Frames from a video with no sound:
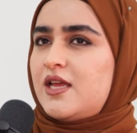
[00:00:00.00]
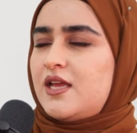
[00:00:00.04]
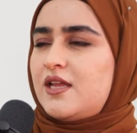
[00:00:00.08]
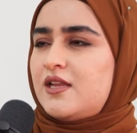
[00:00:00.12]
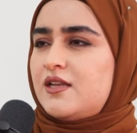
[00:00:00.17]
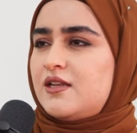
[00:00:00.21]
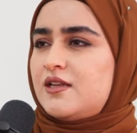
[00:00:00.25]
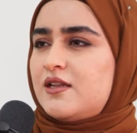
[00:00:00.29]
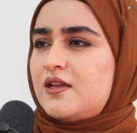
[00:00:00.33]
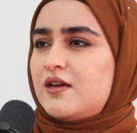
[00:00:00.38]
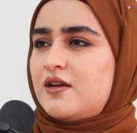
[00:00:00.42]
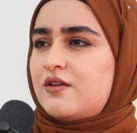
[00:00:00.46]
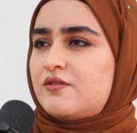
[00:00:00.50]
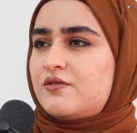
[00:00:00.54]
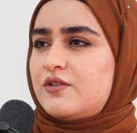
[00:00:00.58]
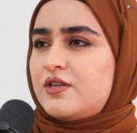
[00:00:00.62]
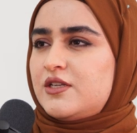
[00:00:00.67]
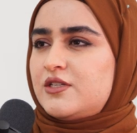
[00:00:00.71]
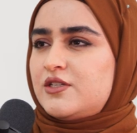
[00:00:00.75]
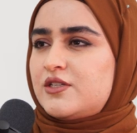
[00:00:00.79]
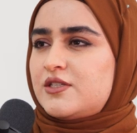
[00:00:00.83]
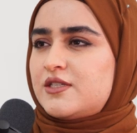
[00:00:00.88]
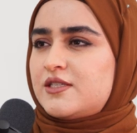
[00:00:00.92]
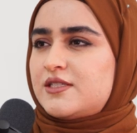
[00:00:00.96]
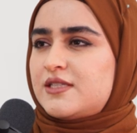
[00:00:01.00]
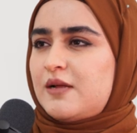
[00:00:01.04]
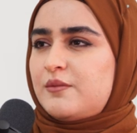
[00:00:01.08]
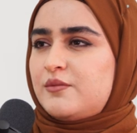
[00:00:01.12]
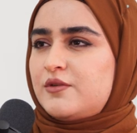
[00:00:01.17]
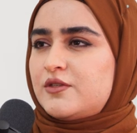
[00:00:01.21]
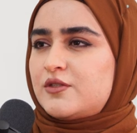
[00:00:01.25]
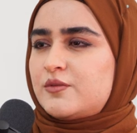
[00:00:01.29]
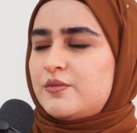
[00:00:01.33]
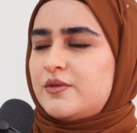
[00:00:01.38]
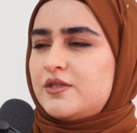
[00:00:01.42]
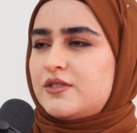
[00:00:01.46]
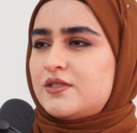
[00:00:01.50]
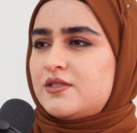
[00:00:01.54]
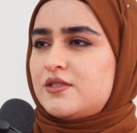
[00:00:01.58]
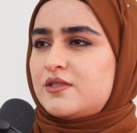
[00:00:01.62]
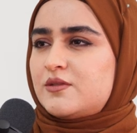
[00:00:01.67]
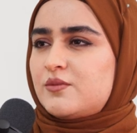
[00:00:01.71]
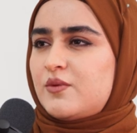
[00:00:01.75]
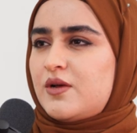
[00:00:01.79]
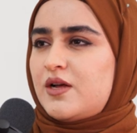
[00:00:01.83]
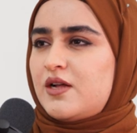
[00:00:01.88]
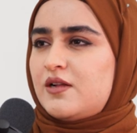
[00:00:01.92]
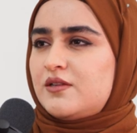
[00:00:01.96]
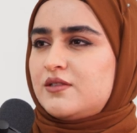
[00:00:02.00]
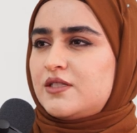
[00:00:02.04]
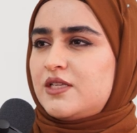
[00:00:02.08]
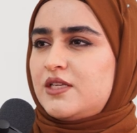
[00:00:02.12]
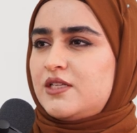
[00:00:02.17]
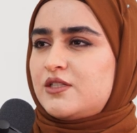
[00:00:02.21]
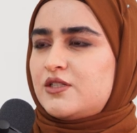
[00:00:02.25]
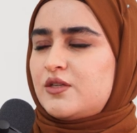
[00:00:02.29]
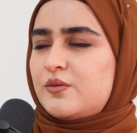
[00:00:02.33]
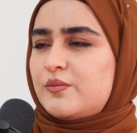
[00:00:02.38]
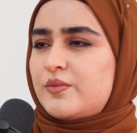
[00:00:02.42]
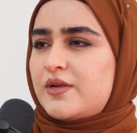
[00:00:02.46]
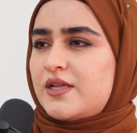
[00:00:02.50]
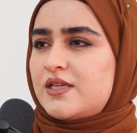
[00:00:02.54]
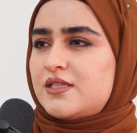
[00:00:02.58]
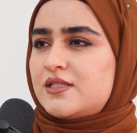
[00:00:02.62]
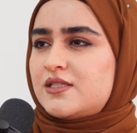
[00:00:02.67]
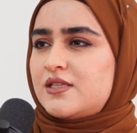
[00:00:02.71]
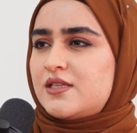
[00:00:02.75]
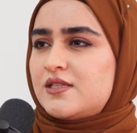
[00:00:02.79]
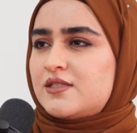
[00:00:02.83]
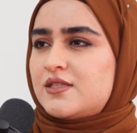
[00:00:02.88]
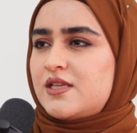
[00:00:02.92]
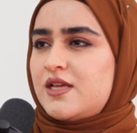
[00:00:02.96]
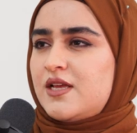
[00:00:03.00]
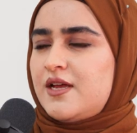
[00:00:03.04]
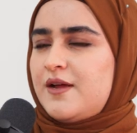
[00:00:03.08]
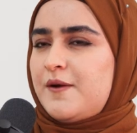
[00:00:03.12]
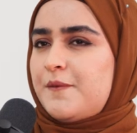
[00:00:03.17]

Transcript: in religious establishments as well, and teaching places.